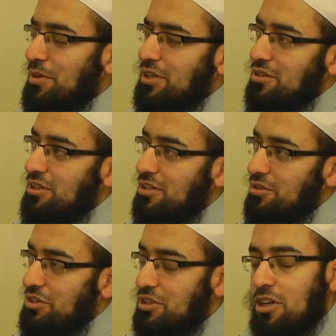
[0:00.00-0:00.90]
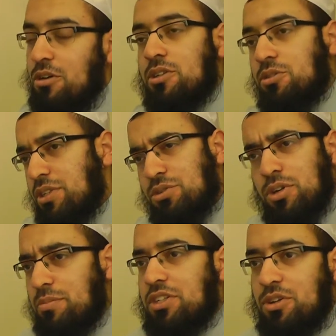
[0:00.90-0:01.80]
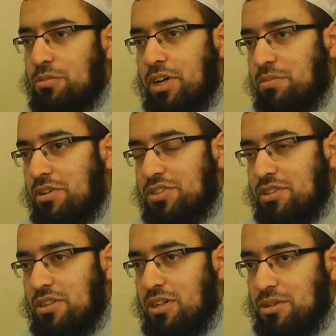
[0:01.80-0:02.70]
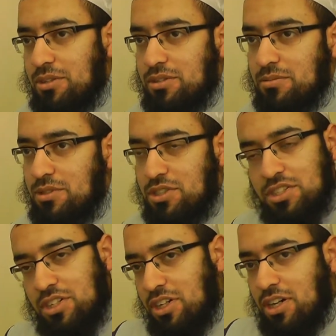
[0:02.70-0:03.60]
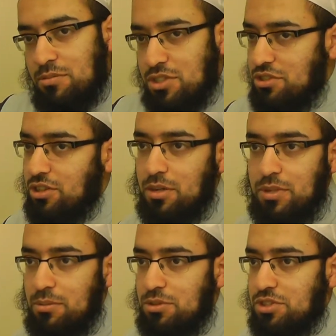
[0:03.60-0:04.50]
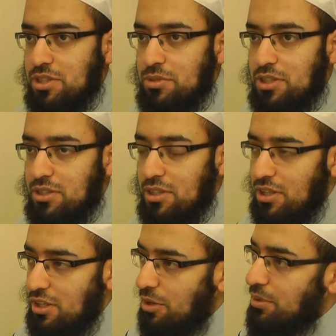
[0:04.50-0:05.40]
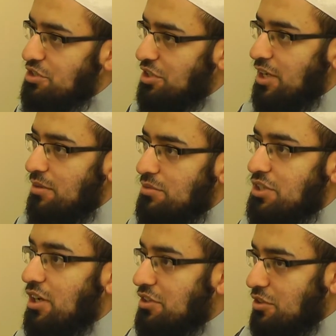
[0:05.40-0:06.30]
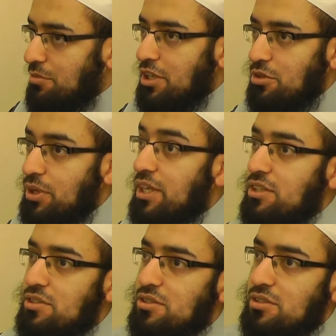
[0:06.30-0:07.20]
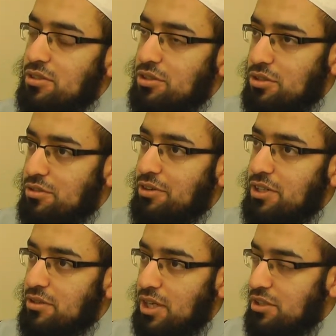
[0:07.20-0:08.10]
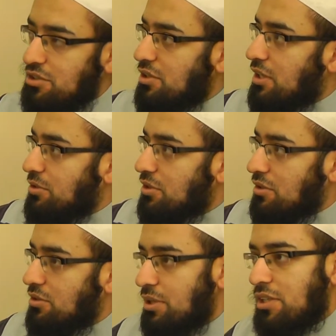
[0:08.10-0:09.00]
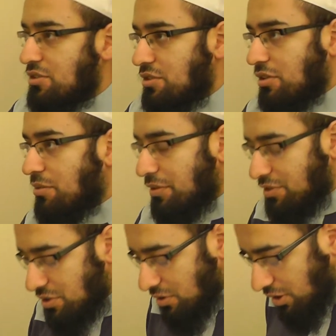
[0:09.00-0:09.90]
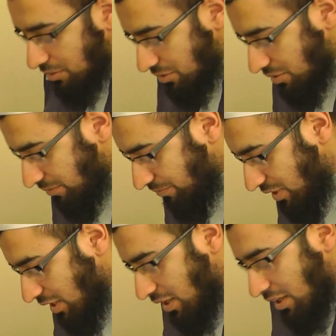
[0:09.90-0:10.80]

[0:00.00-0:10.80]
Bakr radiallahu anhu had already been told by the Prophet sallallahu alaihi wasallam, she's going to come, she's not going to be able to see me. And when she came, she asked Abu Bakr, where is your friend? Aina sahibuk? Where is the Prophet sallallahu alaihi wasallam?